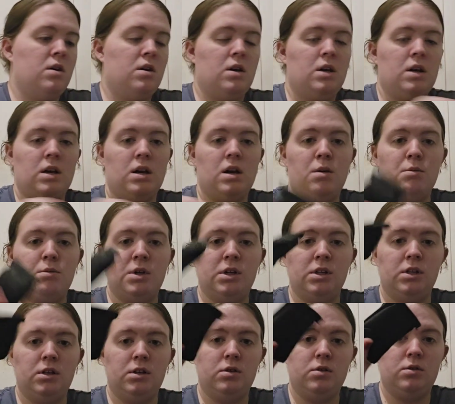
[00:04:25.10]
I got my
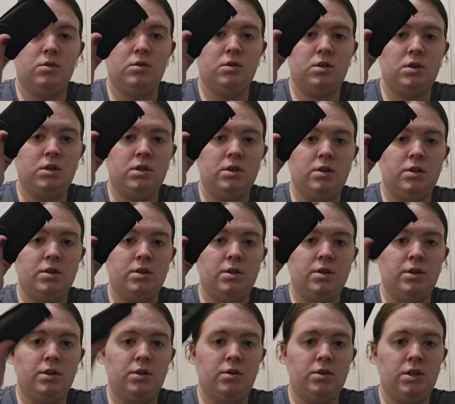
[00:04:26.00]
little
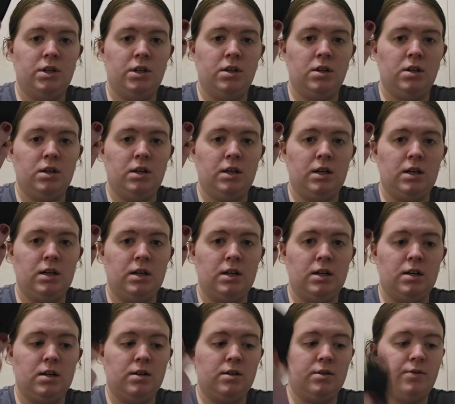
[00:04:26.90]
utility
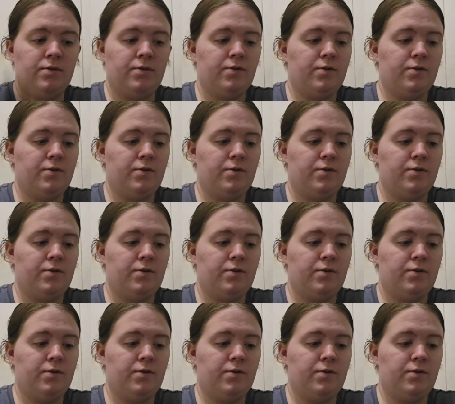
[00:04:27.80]
knife.